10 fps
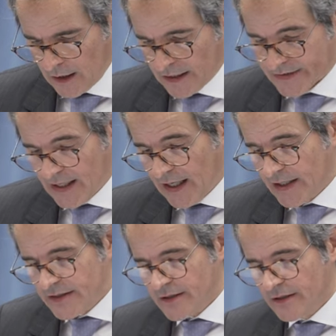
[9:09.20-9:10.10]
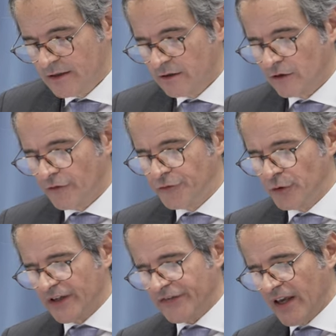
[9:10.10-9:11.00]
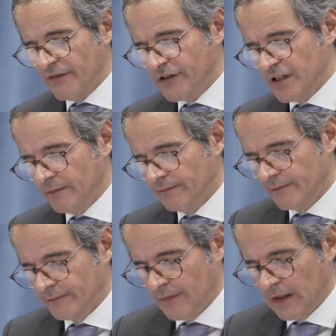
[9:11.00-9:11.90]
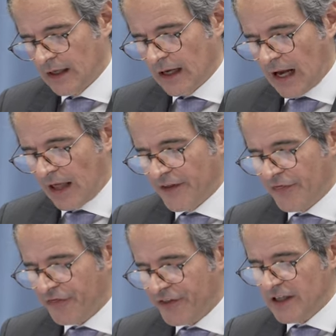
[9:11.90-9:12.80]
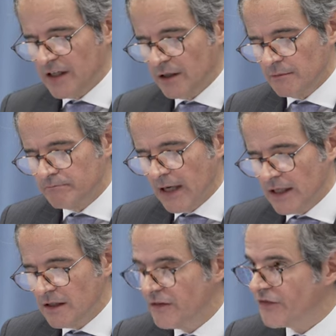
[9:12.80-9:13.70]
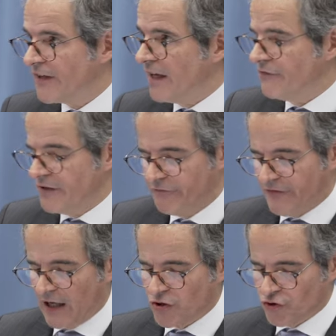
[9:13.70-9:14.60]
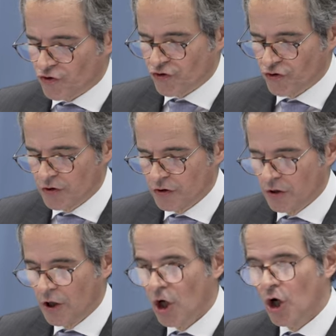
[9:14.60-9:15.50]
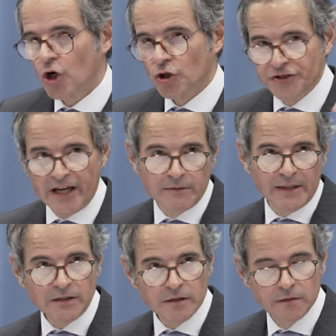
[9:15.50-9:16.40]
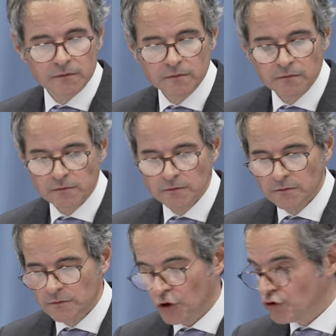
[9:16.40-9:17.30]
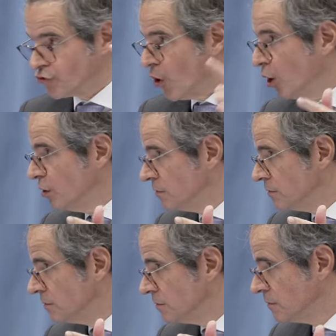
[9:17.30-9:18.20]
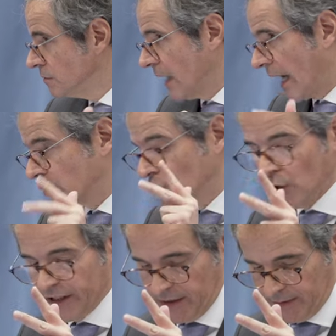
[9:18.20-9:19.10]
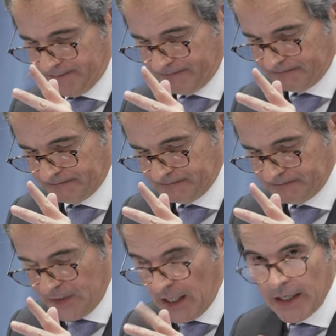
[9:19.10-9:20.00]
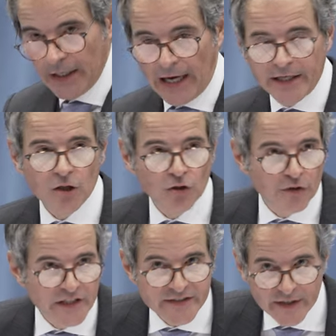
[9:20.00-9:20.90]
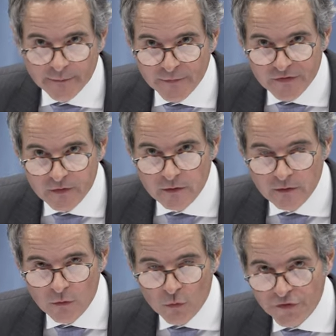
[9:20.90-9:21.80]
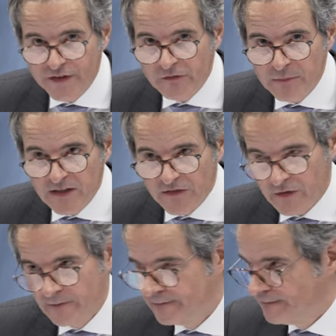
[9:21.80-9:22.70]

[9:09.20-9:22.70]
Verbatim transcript: At the heart of nuclear safety are the three main safety functions, containment, control, and cooling. And in concrete terms, what this means.